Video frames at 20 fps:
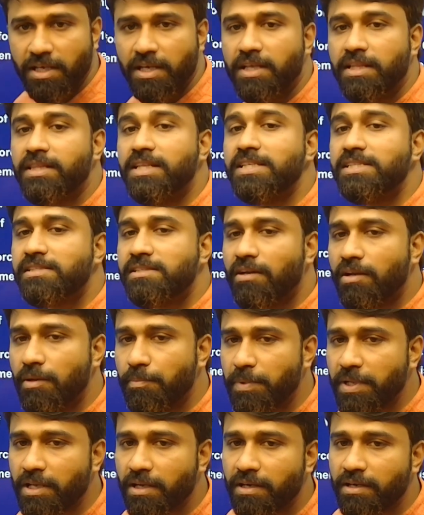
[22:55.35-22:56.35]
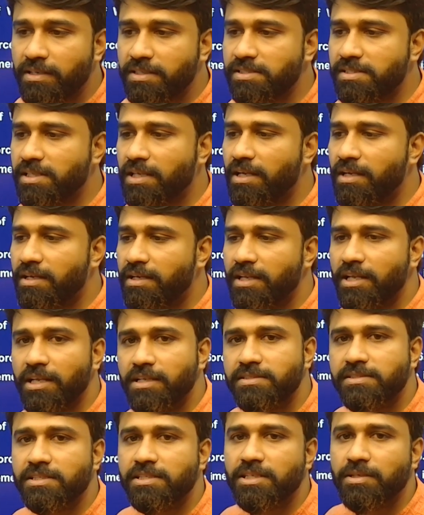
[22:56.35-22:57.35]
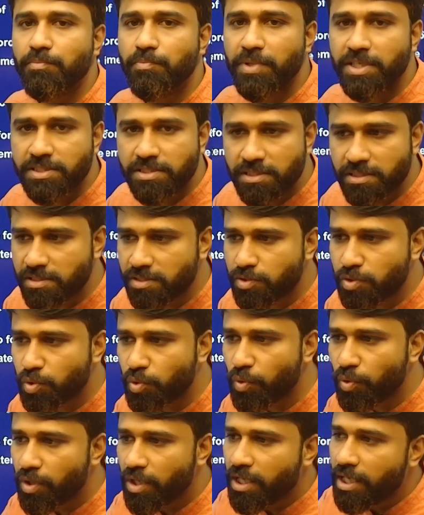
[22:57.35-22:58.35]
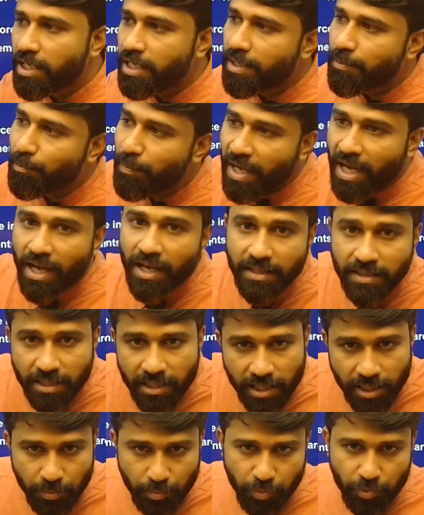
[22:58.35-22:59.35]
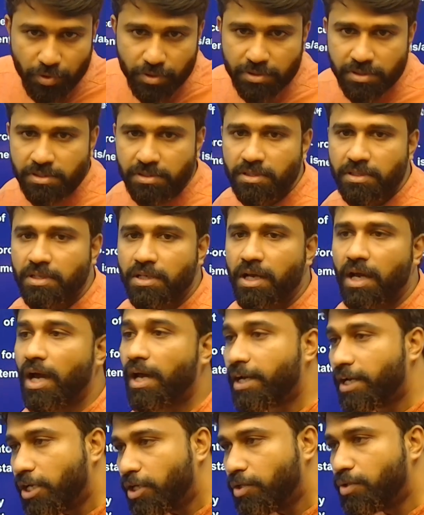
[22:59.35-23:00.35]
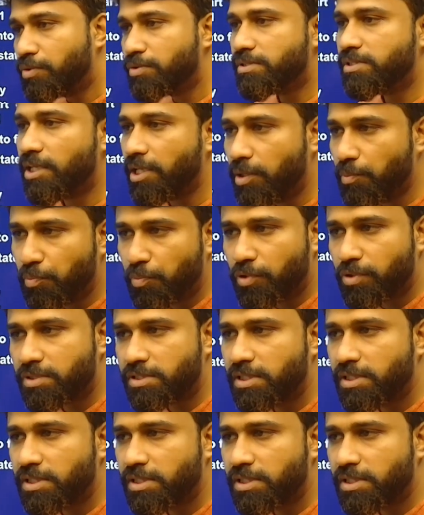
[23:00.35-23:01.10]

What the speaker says: these developing countries can take certain measures to ban the imports or reduce the imports